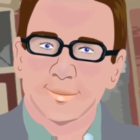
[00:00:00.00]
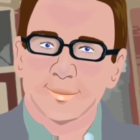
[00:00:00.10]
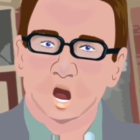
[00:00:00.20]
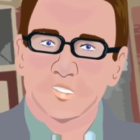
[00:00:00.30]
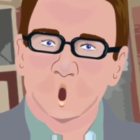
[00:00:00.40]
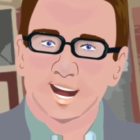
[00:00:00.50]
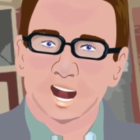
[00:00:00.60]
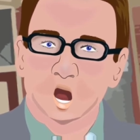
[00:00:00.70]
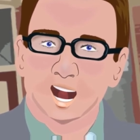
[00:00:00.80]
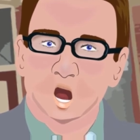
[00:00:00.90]
to save
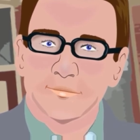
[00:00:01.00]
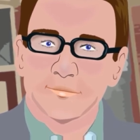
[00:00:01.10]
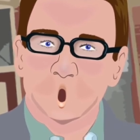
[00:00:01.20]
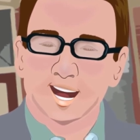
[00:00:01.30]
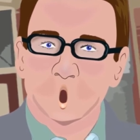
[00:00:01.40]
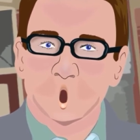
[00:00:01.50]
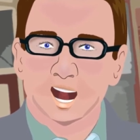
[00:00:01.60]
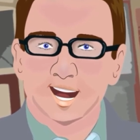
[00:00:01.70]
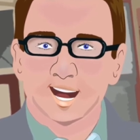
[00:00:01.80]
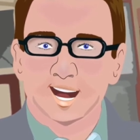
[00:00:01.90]
anything by the end
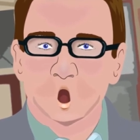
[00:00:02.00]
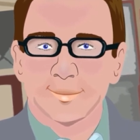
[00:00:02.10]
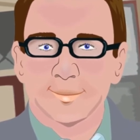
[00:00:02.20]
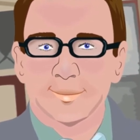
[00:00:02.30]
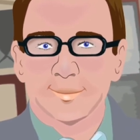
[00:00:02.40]
of the year.